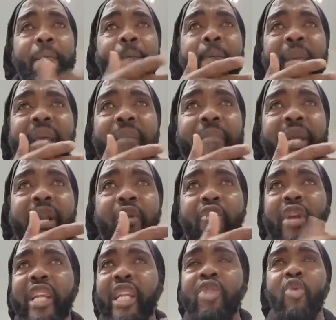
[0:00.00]
me not
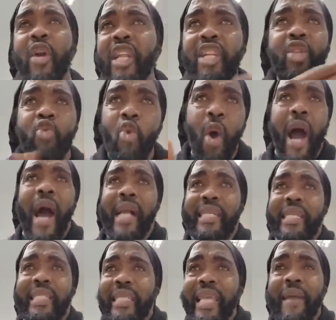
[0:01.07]
really know the new
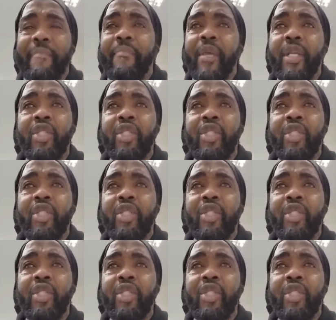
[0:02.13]
artists them.